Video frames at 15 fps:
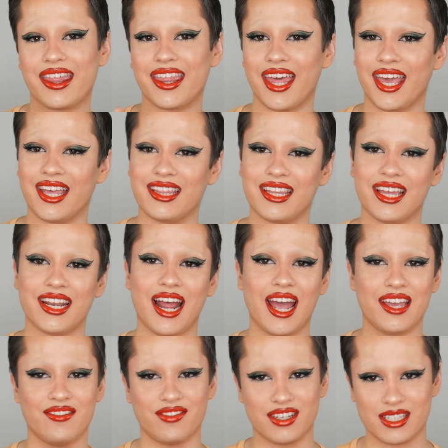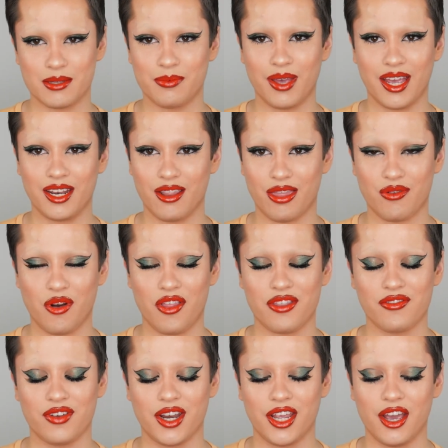thing that I've explained throughout the
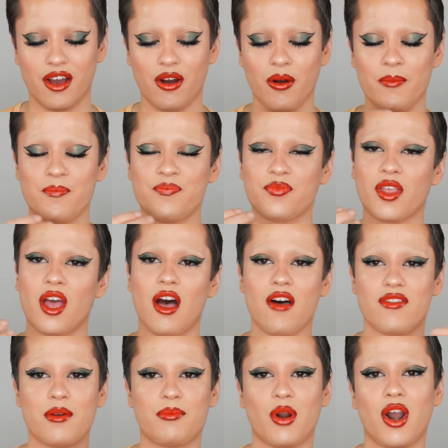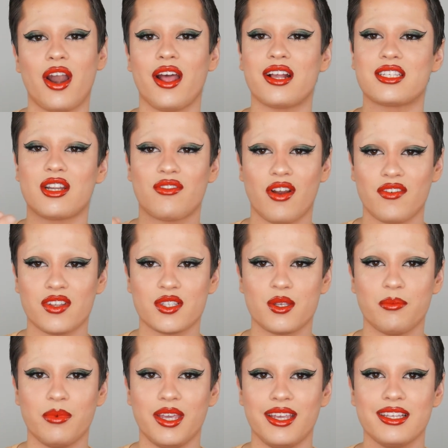video of the products arriving to
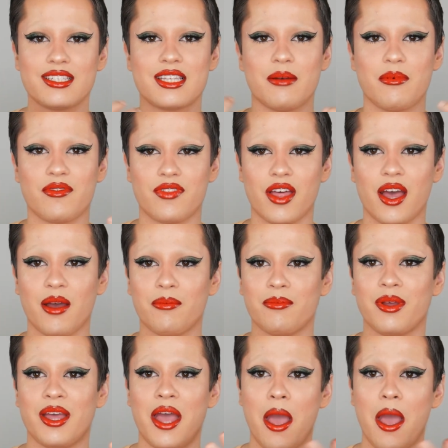me, some of them